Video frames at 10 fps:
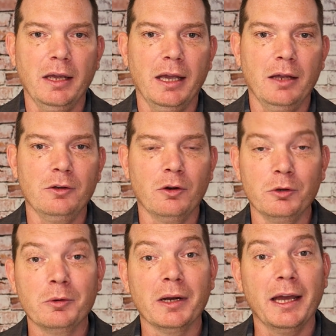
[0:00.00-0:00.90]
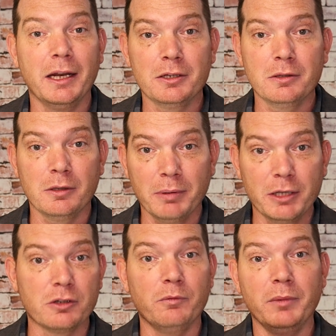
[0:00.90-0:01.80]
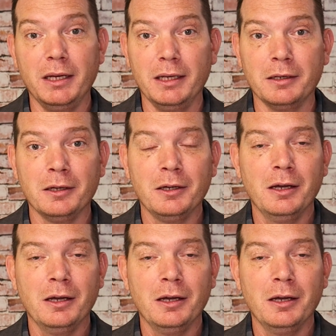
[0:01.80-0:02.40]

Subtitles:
And, you and I had the pleasure of meeting